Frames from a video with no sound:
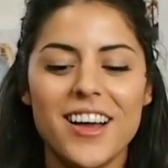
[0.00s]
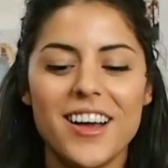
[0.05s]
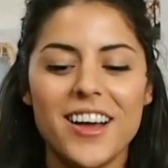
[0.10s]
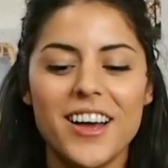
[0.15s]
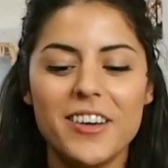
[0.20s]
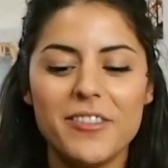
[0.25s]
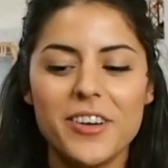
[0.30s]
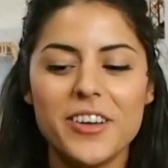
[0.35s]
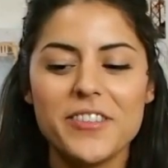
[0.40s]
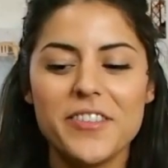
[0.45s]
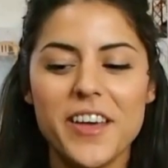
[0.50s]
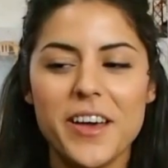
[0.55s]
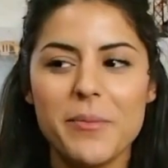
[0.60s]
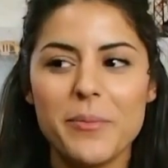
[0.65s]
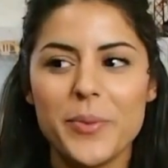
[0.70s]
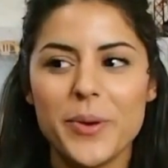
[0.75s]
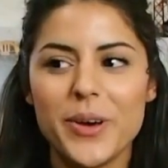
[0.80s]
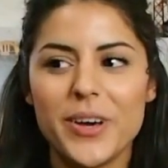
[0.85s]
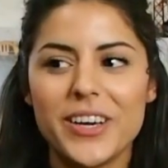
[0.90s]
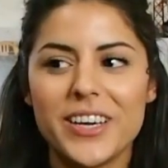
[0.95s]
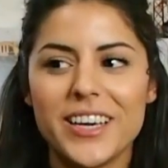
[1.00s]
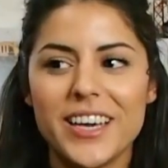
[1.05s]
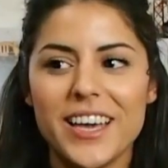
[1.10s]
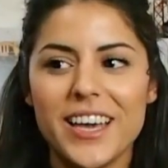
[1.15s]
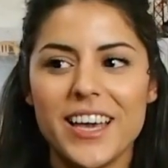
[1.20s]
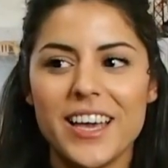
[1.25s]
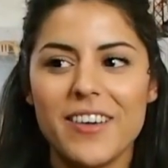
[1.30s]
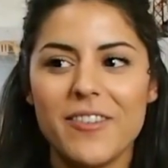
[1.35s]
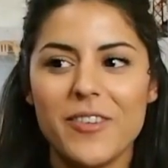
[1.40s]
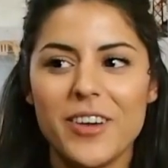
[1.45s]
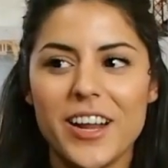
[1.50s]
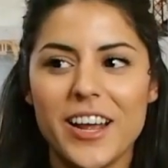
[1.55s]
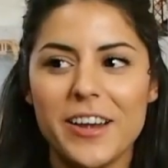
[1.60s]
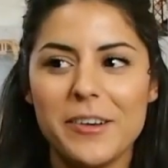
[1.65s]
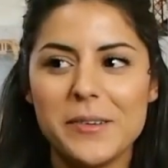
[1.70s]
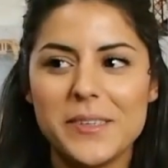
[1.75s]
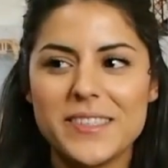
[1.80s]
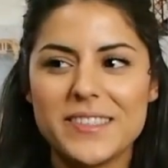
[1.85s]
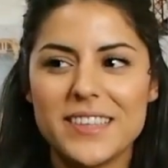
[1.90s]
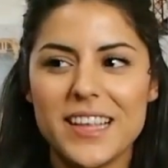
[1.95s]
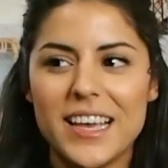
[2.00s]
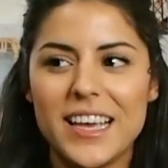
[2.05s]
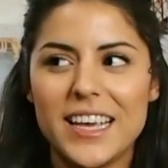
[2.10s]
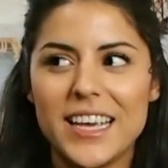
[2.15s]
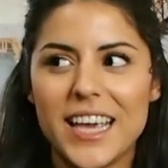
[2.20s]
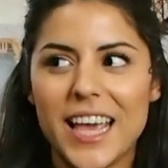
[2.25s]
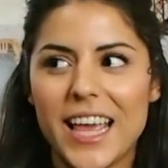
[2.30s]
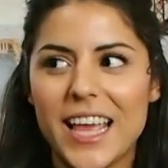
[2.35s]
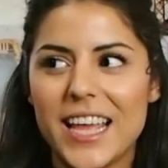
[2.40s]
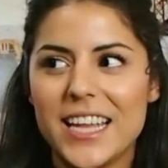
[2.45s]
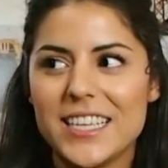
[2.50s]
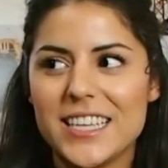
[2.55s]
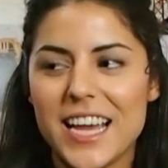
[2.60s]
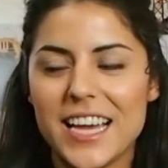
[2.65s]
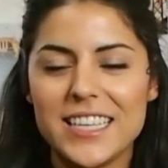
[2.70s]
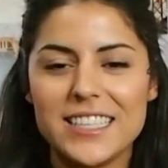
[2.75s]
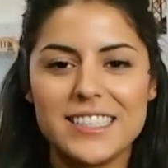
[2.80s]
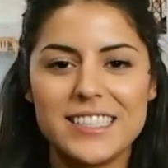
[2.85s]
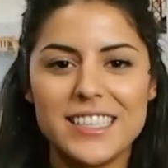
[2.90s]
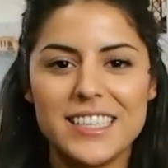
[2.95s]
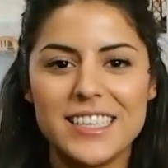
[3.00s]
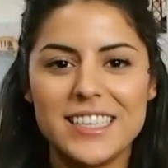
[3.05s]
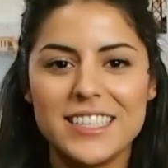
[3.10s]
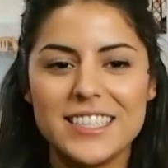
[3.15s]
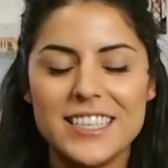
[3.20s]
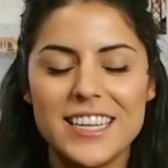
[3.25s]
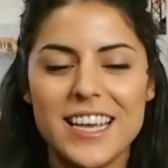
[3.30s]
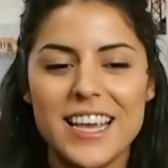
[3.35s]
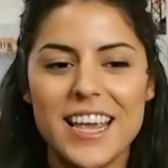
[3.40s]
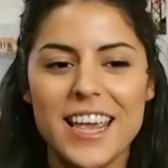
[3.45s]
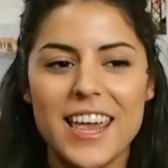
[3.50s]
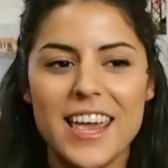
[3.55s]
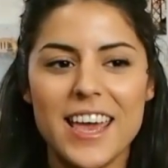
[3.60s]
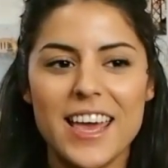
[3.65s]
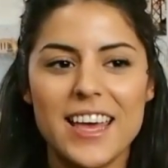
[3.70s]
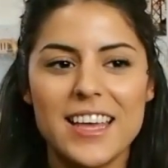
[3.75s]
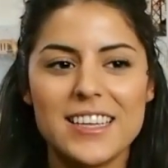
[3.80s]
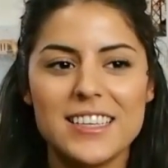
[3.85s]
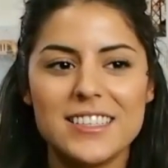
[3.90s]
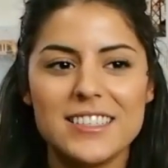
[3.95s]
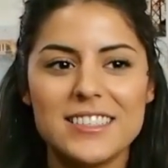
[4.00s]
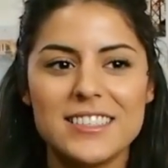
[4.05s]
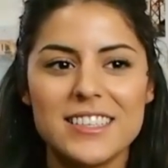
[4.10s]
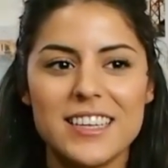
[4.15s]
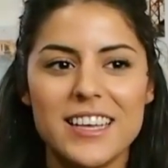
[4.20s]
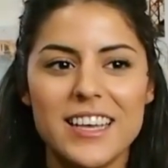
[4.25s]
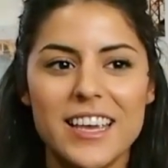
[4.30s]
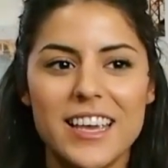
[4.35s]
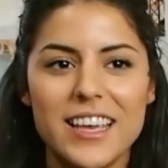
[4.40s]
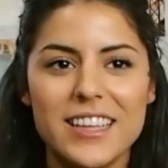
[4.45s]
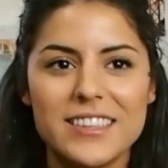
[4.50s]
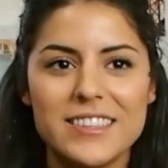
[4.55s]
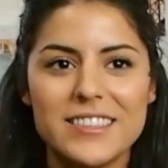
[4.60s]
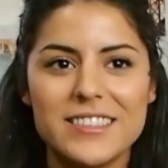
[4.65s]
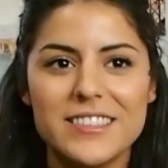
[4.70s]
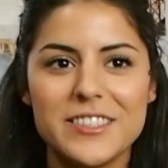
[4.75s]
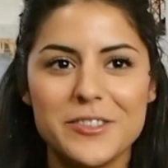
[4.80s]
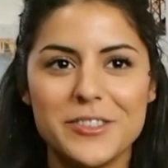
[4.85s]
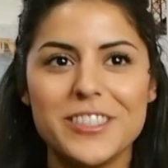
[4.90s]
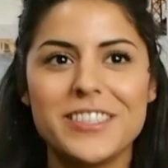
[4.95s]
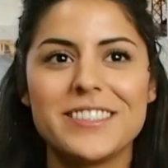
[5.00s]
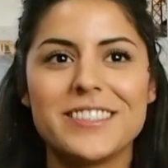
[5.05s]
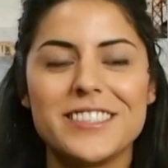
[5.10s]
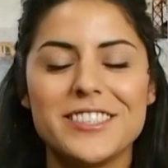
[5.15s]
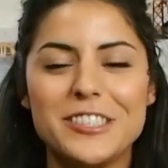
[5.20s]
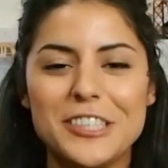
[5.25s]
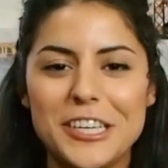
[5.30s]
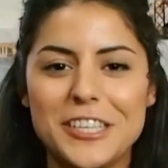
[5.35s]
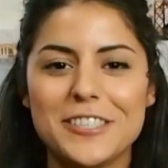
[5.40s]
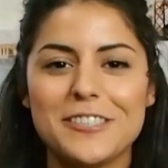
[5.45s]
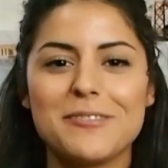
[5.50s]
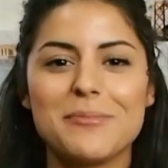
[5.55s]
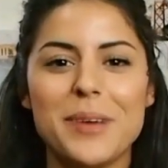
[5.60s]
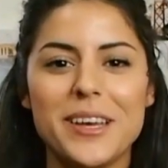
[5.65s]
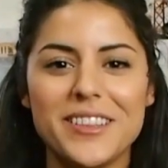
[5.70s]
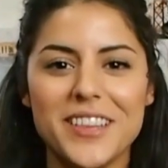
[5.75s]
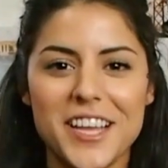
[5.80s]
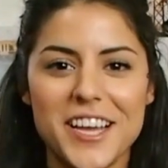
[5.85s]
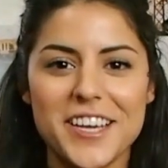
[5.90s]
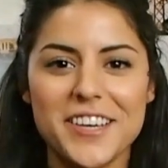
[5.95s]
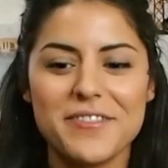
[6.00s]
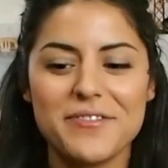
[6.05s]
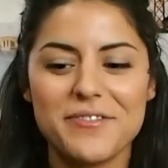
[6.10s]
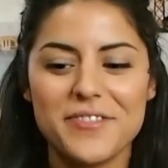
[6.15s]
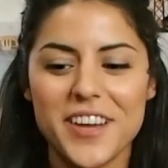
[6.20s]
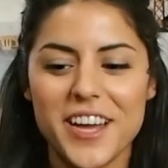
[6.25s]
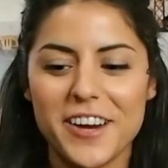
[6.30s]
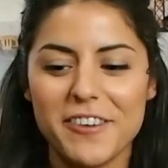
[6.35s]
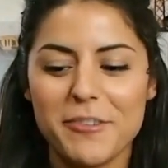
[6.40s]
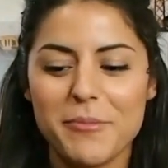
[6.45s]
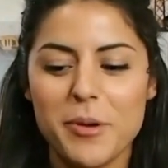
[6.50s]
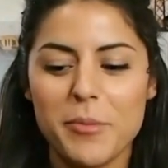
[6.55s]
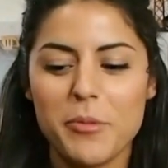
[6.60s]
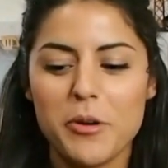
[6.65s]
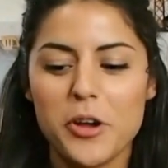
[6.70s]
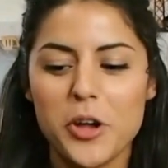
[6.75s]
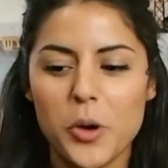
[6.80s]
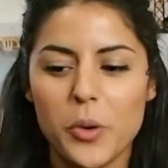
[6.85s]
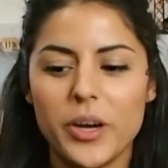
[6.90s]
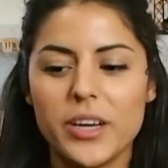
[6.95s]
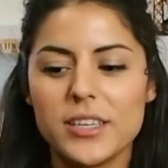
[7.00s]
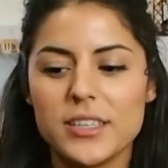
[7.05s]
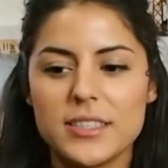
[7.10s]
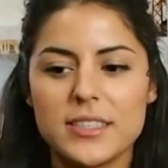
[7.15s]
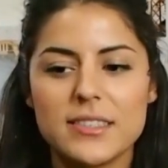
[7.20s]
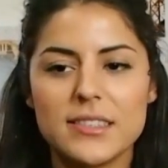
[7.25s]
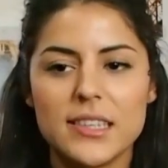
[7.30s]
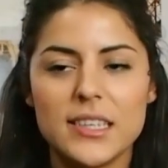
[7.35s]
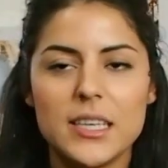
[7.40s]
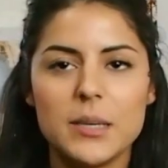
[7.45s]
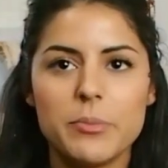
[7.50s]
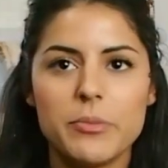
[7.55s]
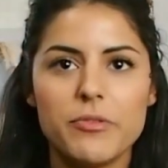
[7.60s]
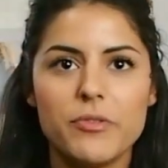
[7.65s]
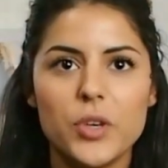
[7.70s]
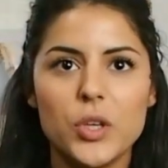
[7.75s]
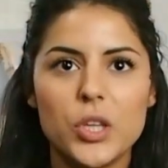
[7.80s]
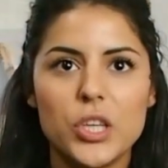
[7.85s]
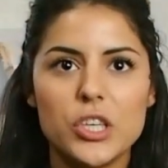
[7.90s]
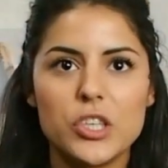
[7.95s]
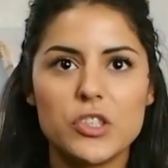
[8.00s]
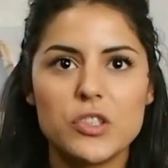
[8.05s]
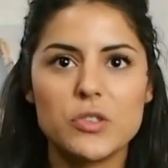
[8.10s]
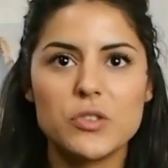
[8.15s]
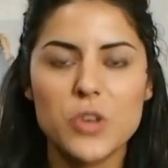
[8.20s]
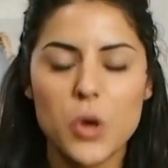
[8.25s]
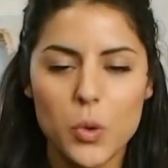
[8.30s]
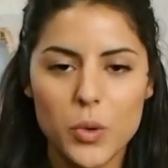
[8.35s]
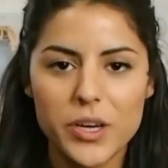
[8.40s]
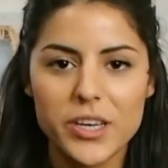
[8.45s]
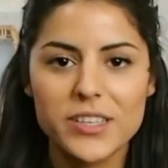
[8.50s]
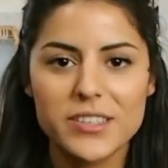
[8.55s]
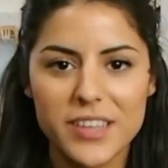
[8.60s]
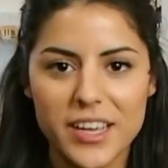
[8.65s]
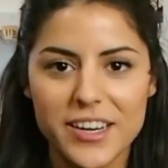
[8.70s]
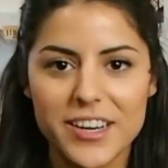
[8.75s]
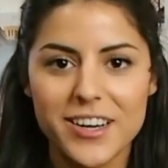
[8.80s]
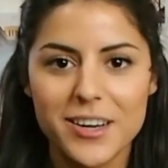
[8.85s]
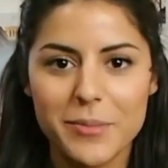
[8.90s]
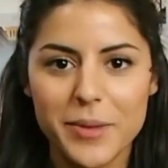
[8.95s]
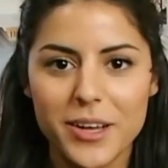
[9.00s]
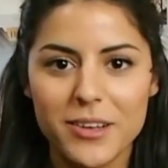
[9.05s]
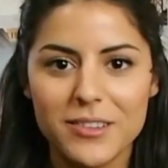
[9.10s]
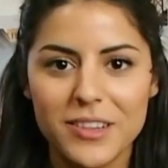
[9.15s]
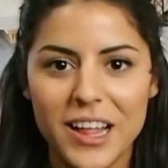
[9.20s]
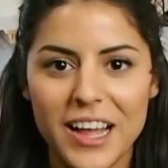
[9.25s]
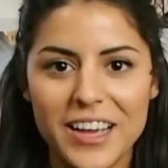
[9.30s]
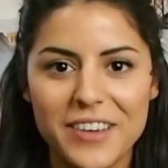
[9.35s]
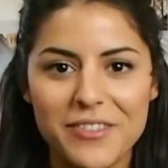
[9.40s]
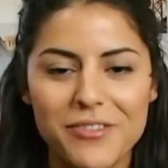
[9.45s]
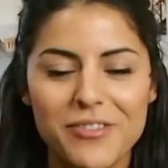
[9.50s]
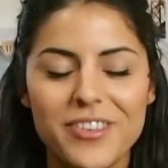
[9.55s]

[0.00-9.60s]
I read that book when I was like 19, and it seriously changed my life. I remember going to sleep feeling so excited about life.